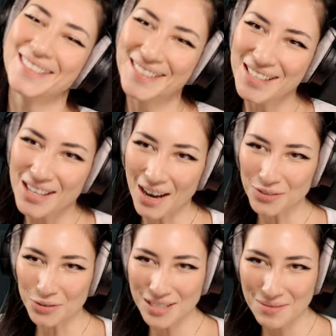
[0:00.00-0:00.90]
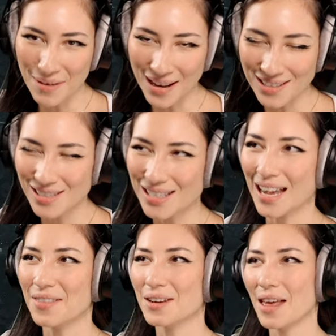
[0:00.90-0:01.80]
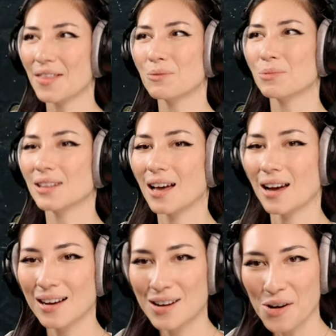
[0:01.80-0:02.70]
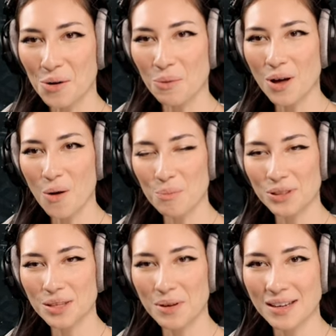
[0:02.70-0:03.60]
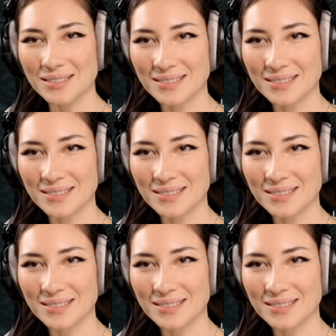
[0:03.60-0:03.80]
You have to redeem badges Z, and then and then we'll uh we'll go and put them on.